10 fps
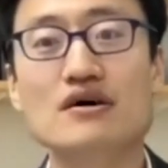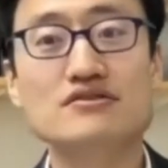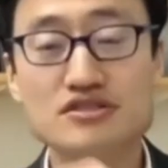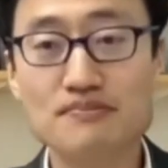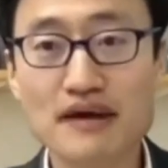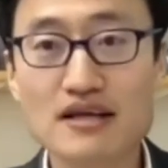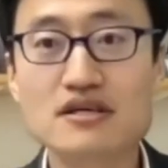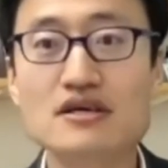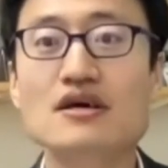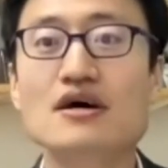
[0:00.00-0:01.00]

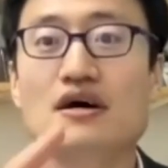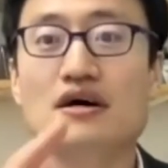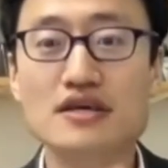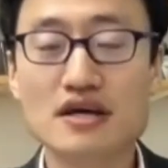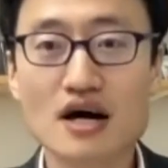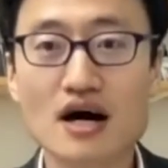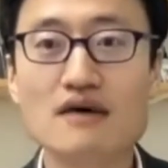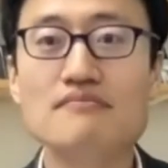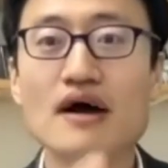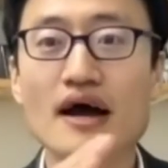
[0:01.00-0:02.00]
disability,
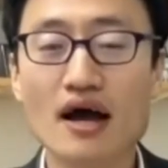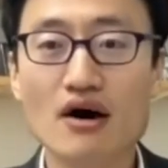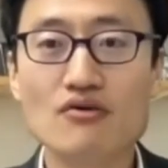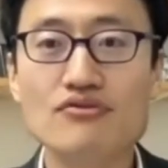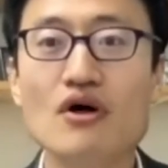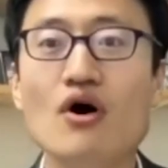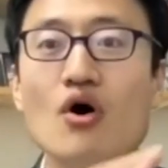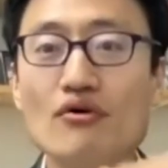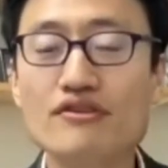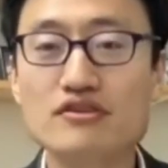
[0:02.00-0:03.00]
income, health,
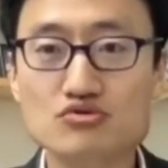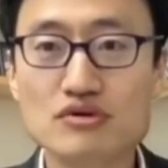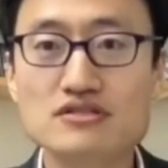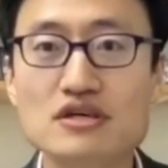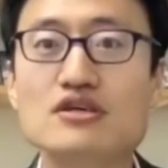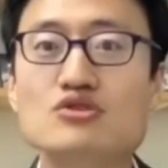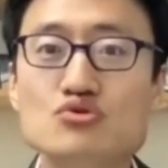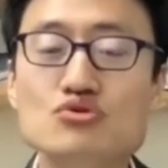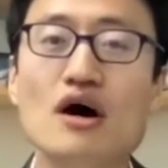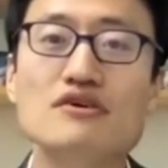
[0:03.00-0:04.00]
all these reasons, they
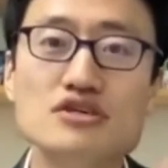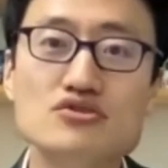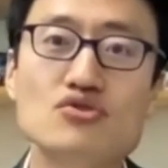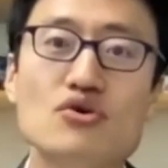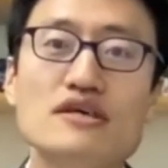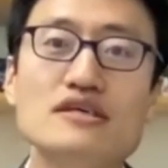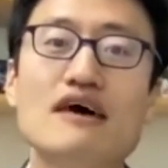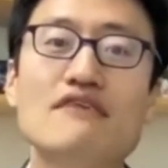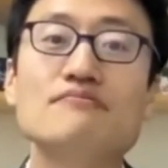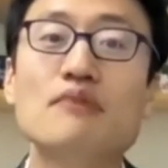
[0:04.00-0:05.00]
do not enjoy
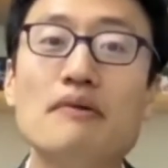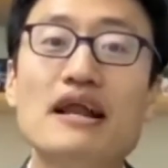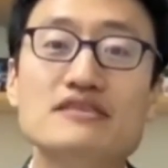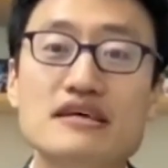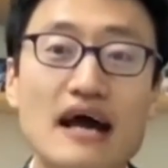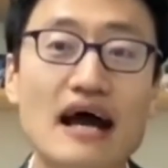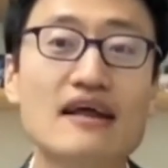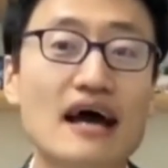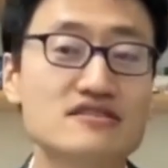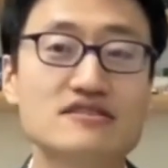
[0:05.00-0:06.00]
enough mobility
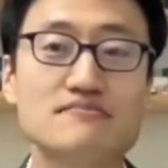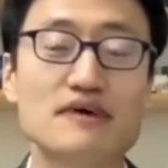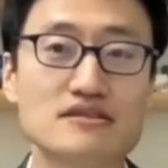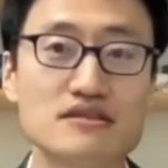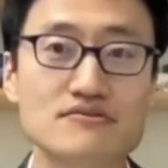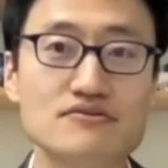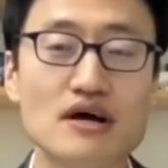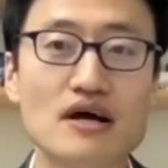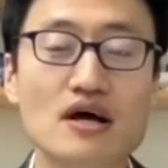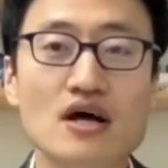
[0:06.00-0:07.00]
and accessibility,
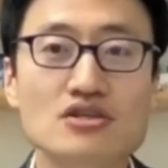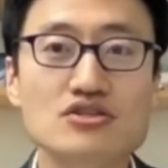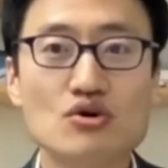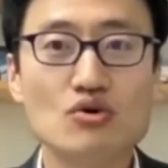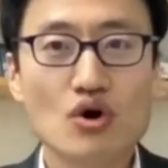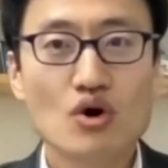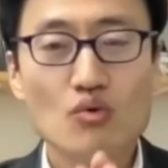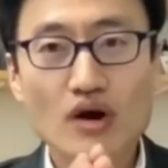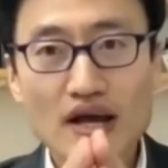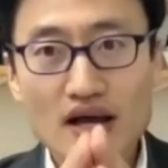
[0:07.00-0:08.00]
right? So
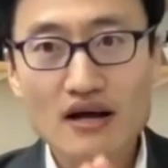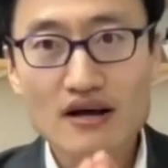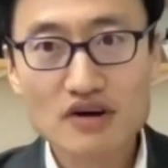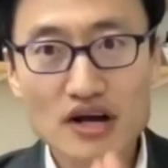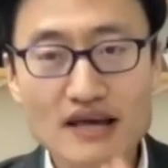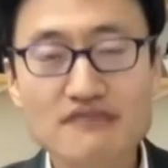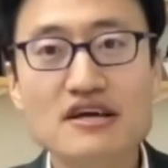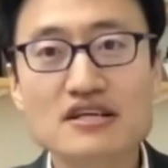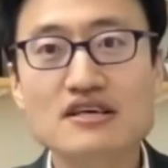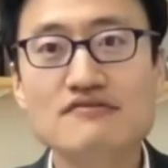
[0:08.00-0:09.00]
whatever AV
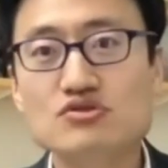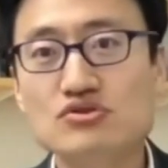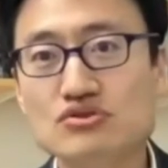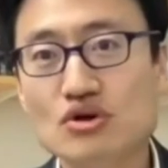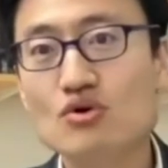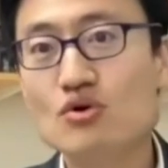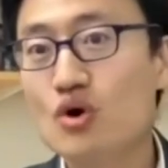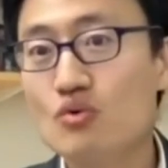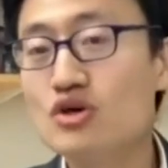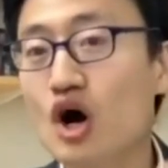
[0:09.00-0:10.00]
and EV to do,
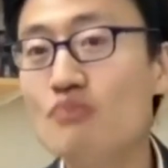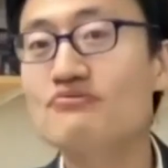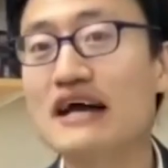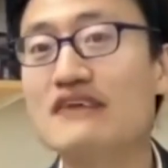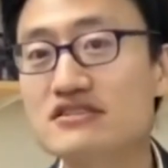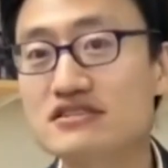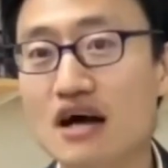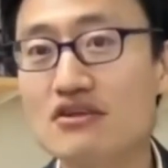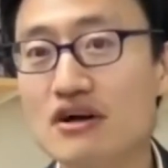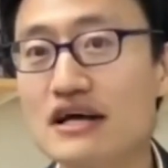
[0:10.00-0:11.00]
we hope that this
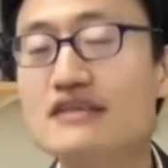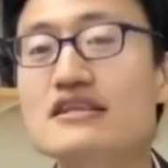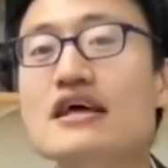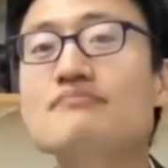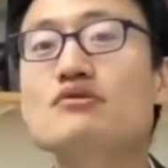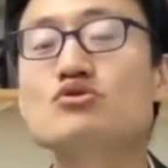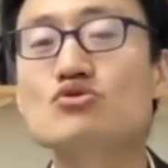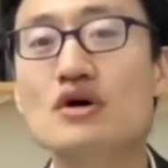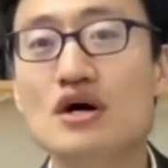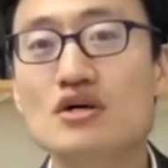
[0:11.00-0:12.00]
technology can enable
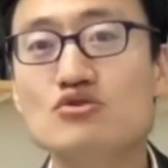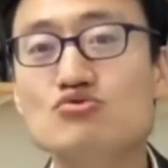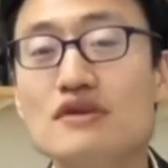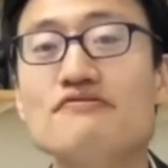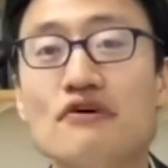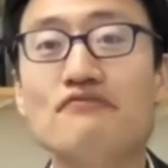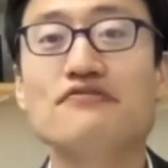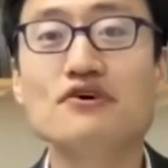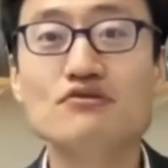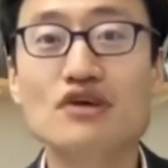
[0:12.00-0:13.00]
to really
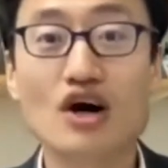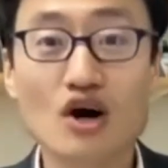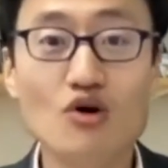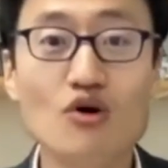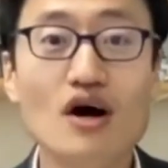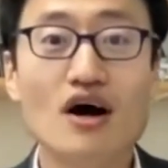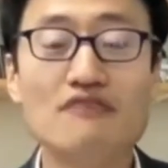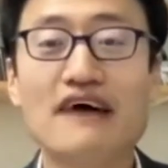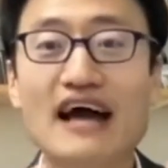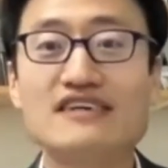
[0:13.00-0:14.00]
fulfill the goal
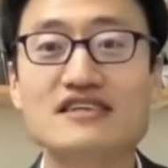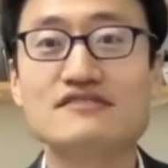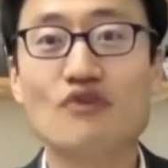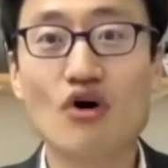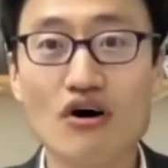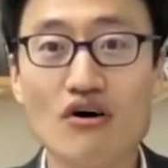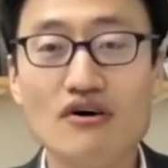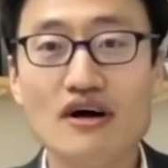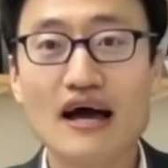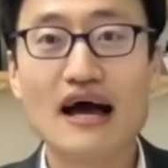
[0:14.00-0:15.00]
of access for all,
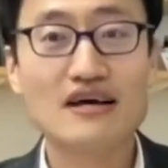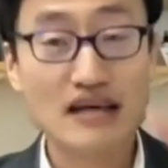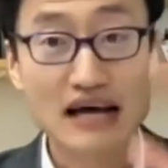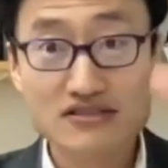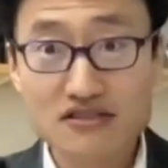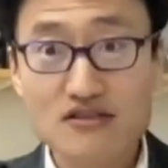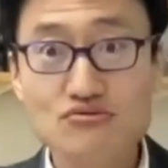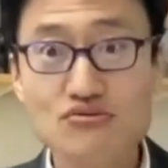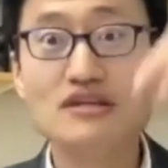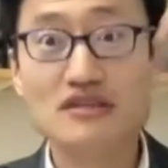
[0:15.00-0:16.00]
and as
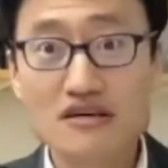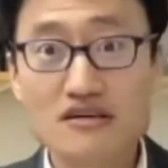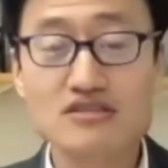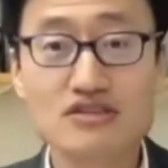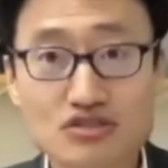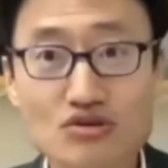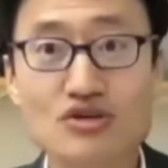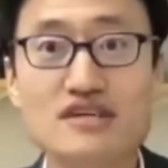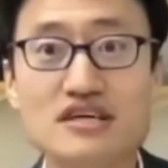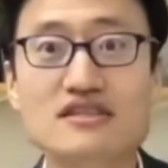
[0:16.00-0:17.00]
the
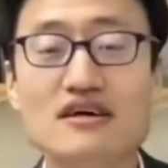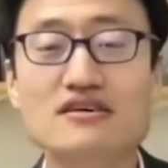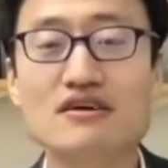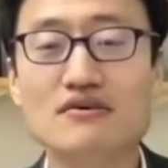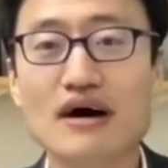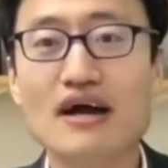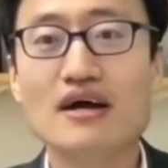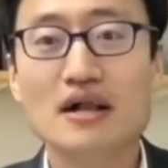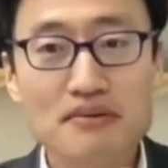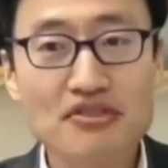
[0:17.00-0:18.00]
social agenda here, right?
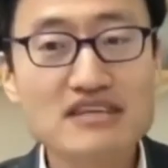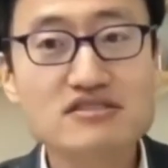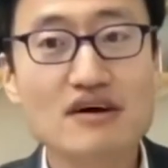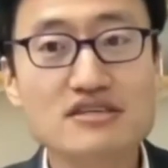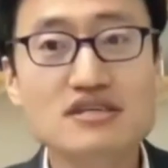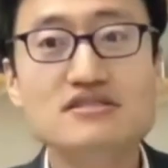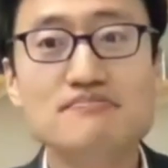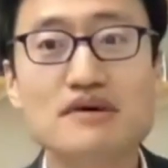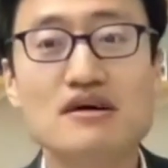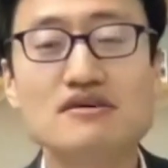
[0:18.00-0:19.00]
But that's not easy,
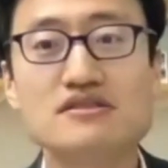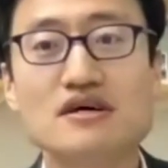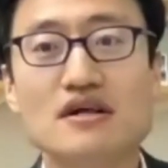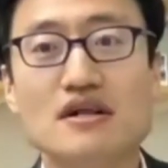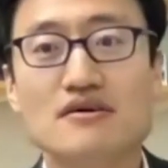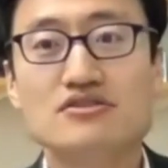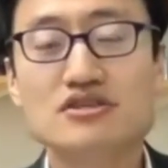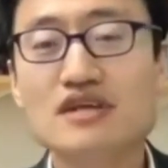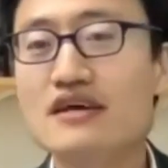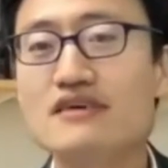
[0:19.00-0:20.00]
because
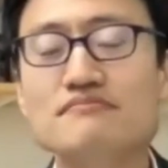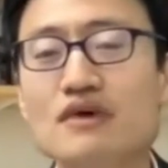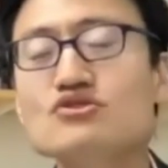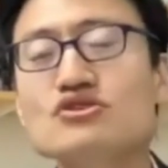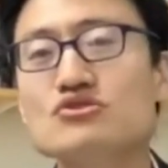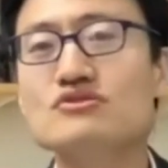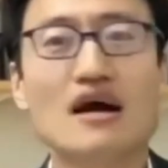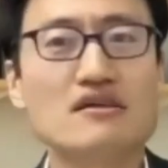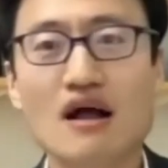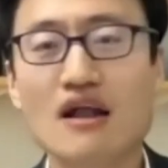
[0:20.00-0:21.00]
just like most new
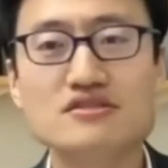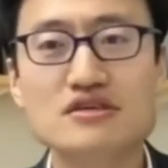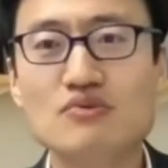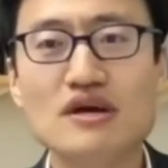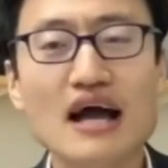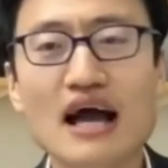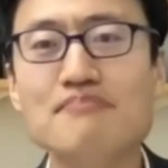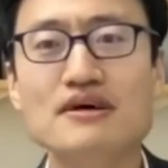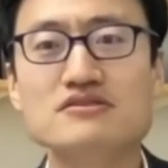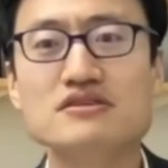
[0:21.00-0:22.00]
technology, when it
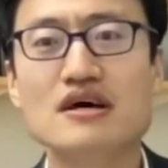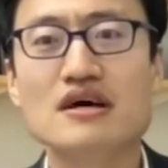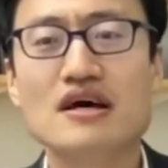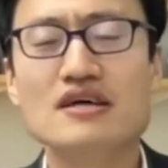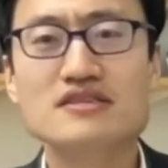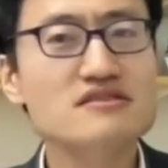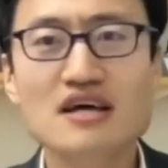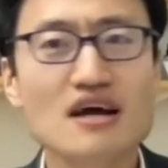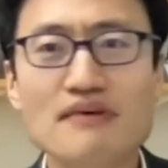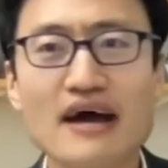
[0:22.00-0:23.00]
happens, it doesn't
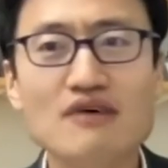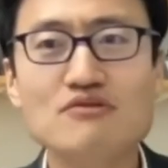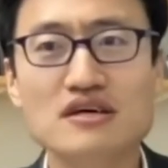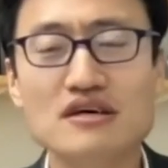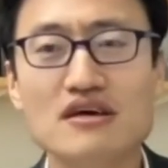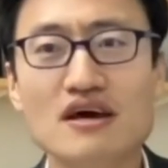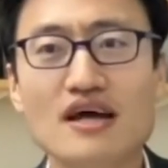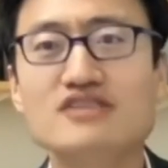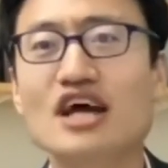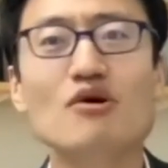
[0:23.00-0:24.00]
care about equity.
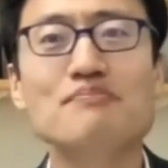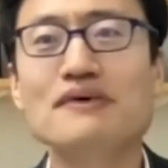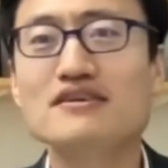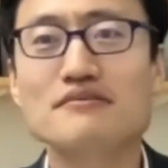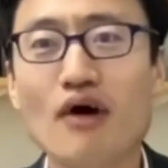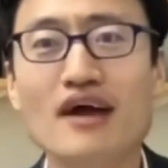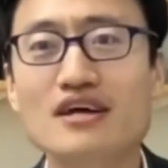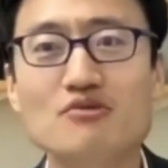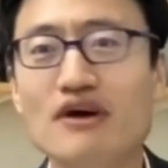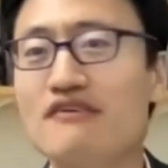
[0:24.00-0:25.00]
It cherry pick the market
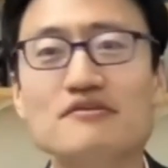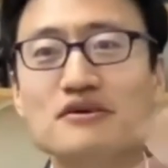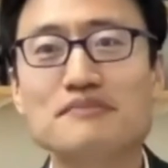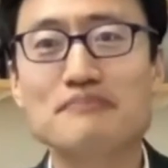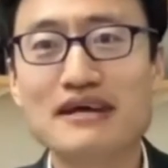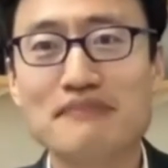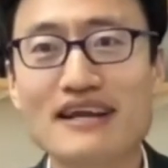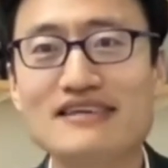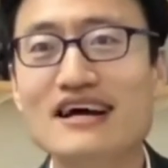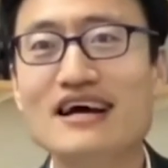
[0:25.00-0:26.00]
wherever we can make
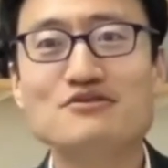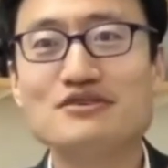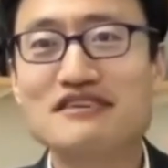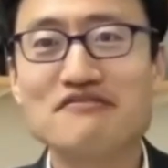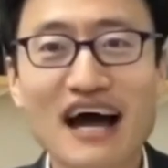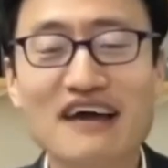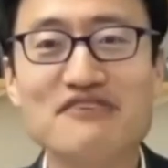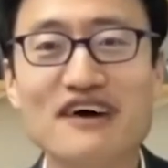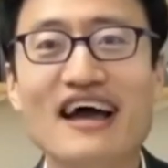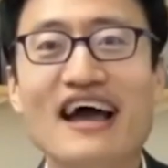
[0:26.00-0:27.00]
money to survive.
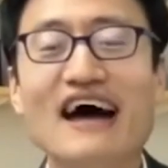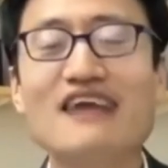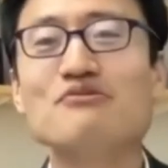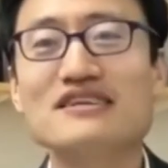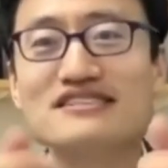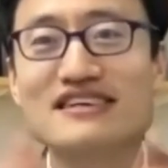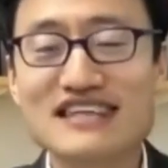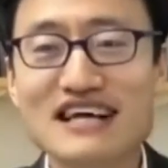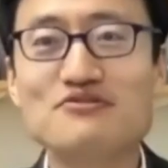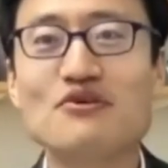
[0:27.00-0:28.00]
And when it's
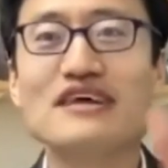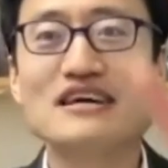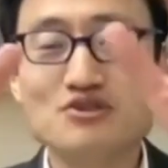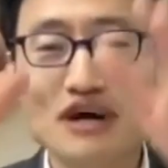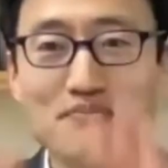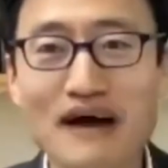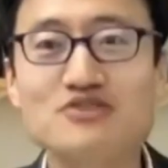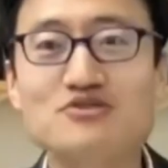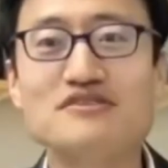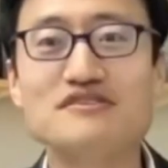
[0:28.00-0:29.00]
successful, then you try to
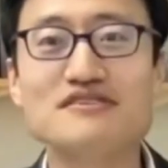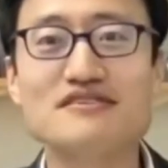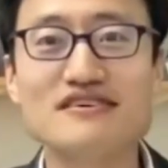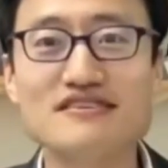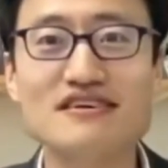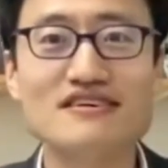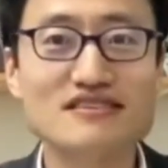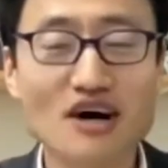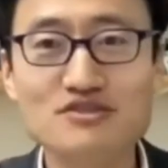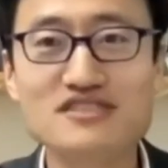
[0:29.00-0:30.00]
penetrate
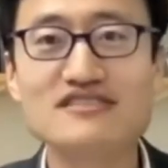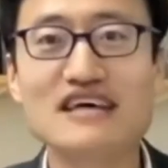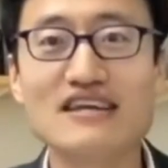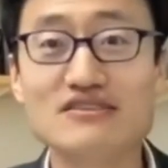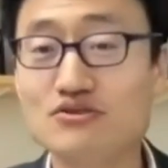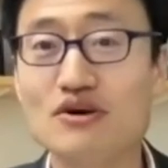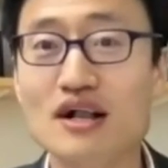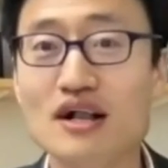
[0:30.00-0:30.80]
the whole society.